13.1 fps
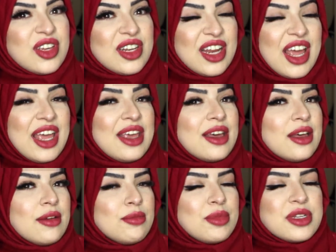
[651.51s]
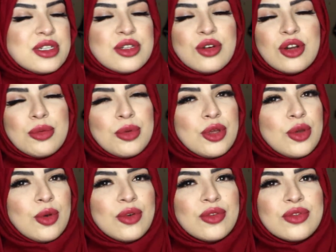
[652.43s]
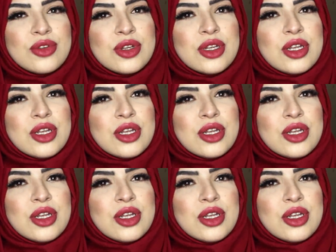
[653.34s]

You're gonna hate it, but it's not gonna put you off.